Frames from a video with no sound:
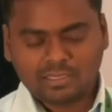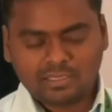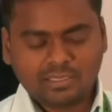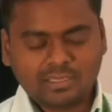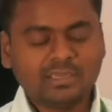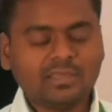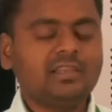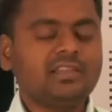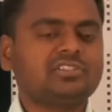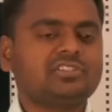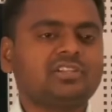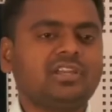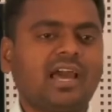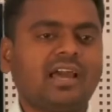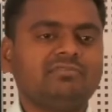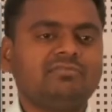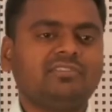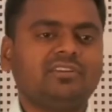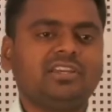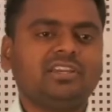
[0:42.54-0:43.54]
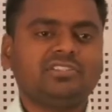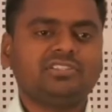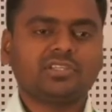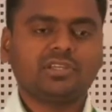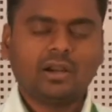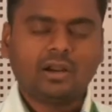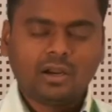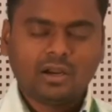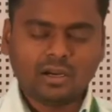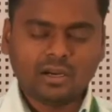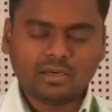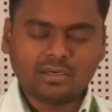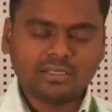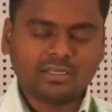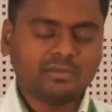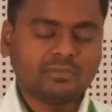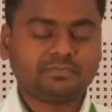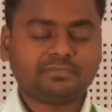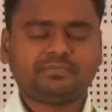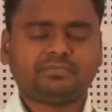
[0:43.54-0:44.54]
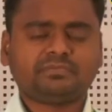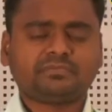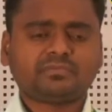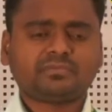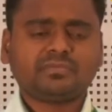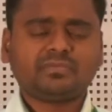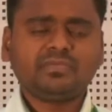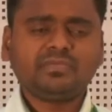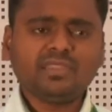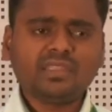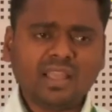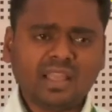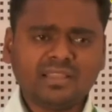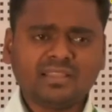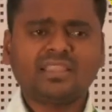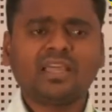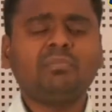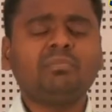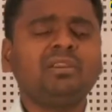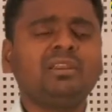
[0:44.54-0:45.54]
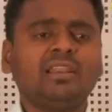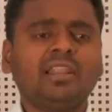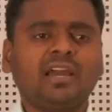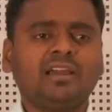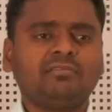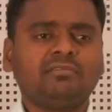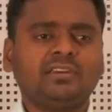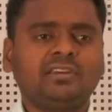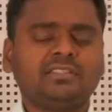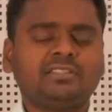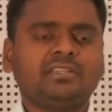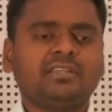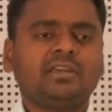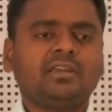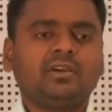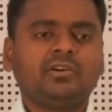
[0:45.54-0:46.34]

English language or Tamil language.